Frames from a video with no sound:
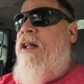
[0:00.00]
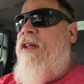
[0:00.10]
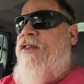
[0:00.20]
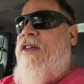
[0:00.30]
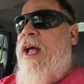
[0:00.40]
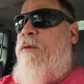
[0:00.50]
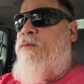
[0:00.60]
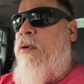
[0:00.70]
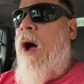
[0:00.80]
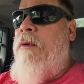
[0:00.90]
this thing was
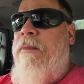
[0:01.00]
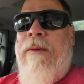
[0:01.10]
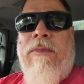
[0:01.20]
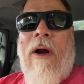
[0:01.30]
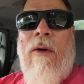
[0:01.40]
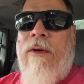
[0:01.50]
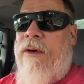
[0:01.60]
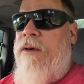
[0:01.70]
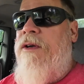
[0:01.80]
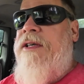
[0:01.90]
probably broke
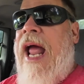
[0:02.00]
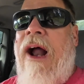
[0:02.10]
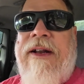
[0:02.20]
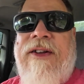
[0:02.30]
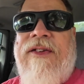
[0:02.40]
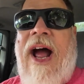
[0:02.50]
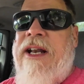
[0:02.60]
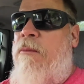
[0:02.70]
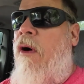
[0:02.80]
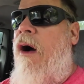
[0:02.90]
down inside
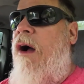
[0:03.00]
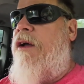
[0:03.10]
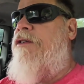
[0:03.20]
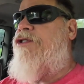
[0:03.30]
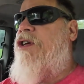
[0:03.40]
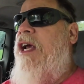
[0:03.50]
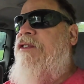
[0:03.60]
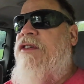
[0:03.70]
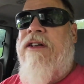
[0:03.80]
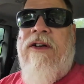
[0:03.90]
the block because
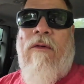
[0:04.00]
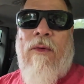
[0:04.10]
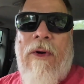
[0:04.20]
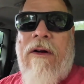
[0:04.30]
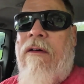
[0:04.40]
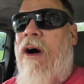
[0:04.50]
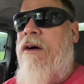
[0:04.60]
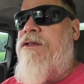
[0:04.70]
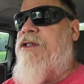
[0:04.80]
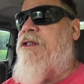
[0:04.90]
Chase looked it over real
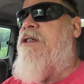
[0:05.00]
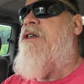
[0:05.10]
close.